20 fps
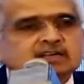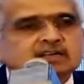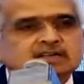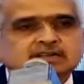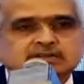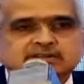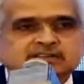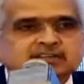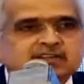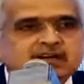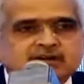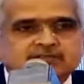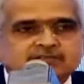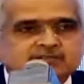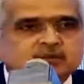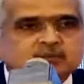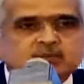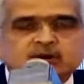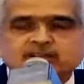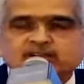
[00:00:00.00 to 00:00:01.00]
in the
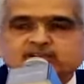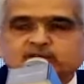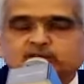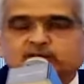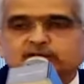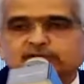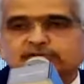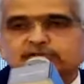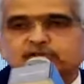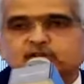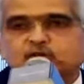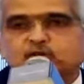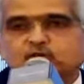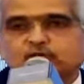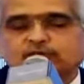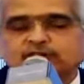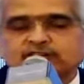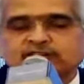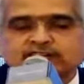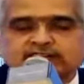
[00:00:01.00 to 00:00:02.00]
aftermath of the
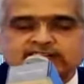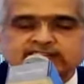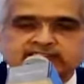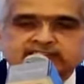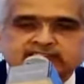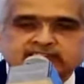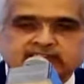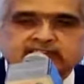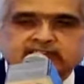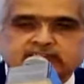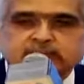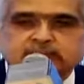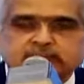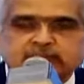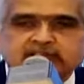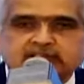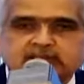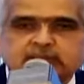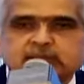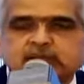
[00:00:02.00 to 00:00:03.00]
COVID-19
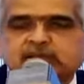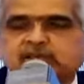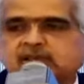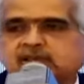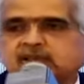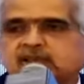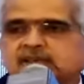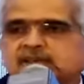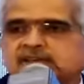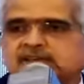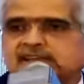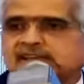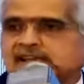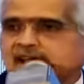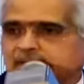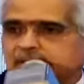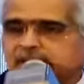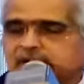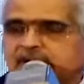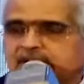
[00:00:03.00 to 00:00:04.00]
pandemic. There
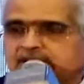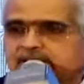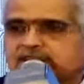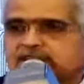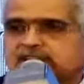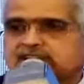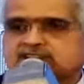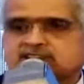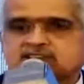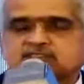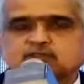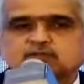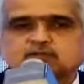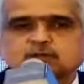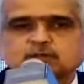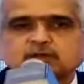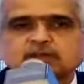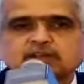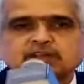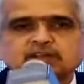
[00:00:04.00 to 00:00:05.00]
have been differences of
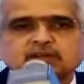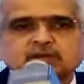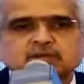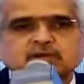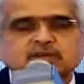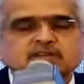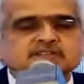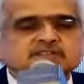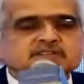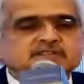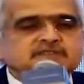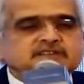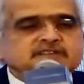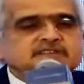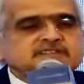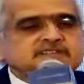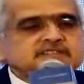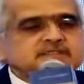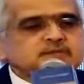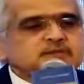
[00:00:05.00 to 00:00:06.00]
opinion, because
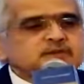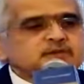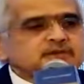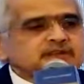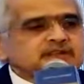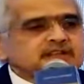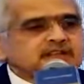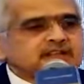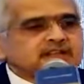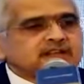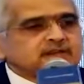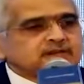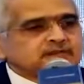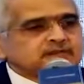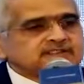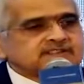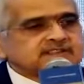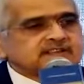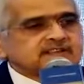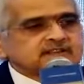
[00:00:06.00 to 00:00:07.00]
differences between
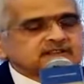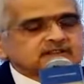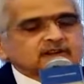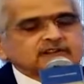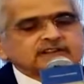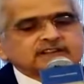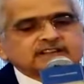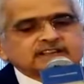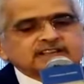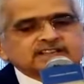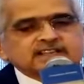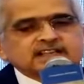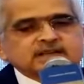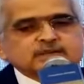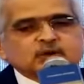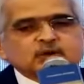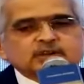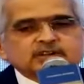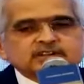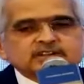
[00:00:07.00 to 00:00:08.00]
fiscal authorities and
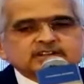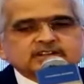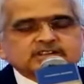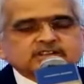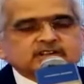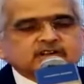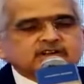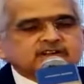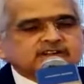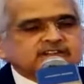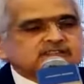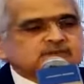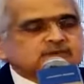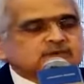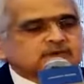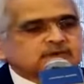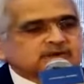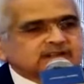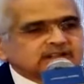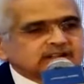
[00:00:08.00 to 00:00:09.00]
monetary authorities,
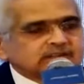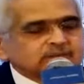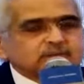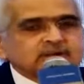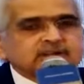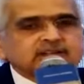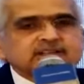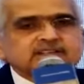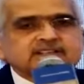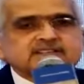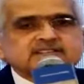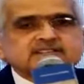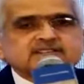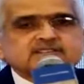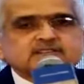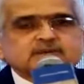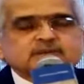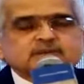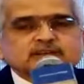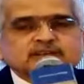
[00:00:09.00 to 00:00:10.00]
between government and
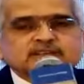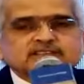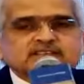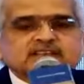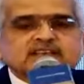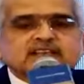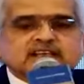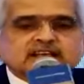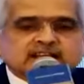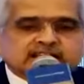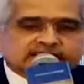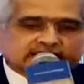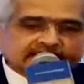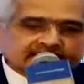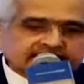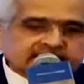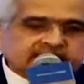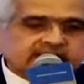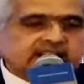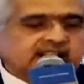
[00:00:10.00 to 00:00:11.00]
central banks, are
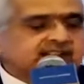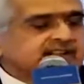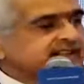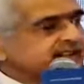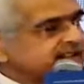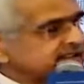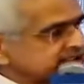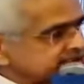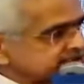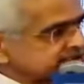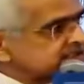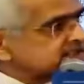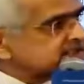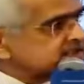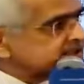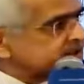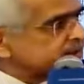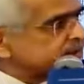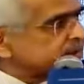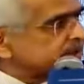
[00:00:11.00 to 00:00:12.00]
inherent in the
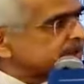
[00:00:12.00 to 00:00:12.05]
system.